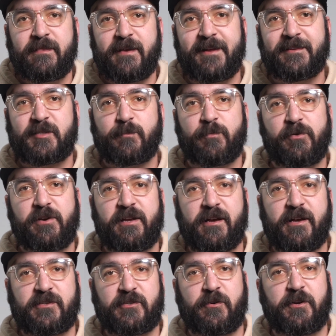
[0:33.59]
That
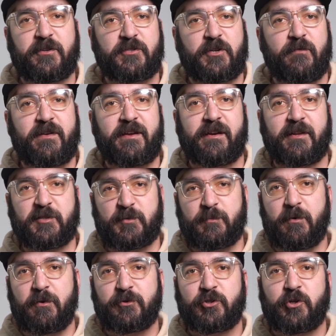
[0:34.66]
spring, I started serving at a
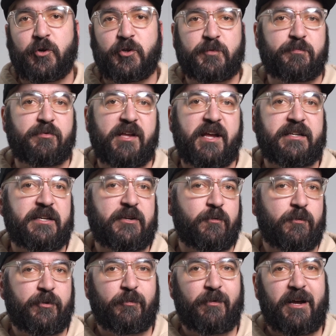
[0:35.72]
small church plant in
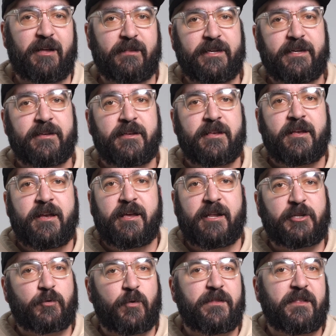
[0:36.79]
North Raleigh,
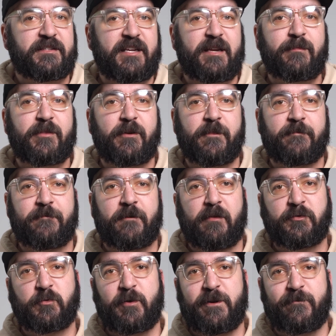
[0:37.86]
and I joined the team there in the fall
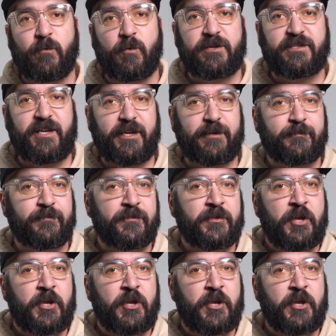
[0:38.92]
of 2014.